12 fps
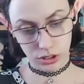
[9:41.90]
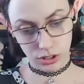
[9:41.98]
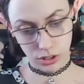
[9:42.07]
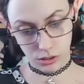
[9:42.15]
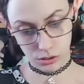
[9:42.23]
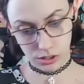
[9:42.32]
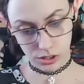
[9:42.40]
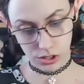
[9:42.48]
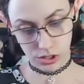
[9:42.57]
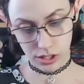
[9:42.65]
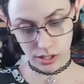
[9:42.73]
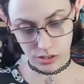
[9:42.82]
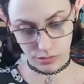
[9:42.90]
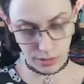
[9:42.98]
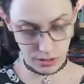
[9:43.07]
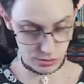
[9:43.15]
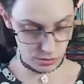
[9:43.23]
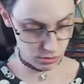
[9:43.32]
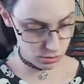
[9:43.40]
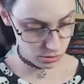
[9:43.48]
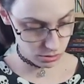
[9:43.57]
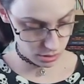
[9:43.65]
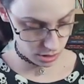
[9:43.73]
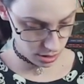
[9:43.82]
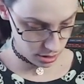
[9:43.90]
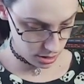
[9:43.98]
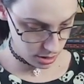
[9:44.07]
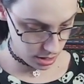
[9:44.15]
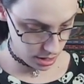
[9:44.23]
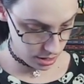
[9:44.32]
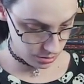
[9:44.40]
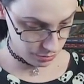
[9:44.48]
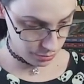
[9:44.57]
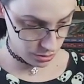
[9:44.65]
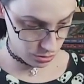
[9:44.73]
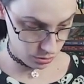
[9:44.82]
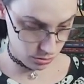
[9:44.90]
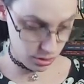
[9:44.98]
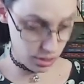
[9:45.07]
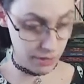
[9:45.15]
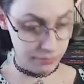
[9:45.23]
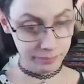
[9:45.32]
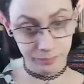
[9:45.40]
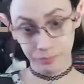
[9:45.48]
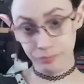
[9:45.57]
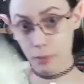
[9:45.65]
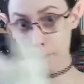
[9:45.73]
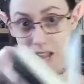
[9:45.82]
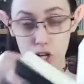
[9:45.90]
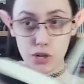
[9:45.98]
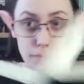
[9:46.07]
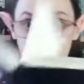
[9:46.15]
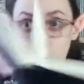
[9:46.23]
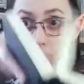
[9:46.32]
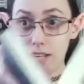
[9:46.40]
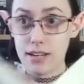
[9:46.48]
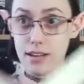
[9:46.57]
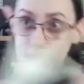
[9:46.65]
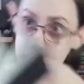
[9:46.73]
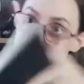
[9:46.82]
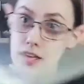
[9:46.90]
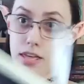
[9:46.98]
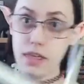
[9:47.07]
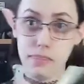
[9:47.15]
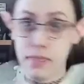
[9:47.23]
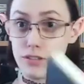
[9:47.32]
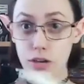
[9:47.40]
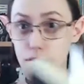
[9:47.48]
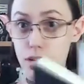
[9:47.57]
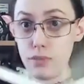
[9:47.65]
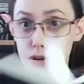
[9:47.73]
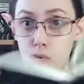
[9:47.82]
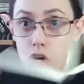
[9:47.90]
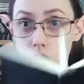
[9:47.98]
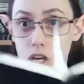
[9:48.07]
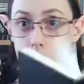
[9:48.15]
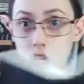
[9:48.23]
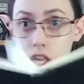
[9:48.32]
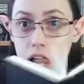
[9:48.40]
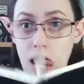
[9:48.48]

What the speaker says: Those 6 of Pentacles, and then 8. So, each in between. That's how numbers work.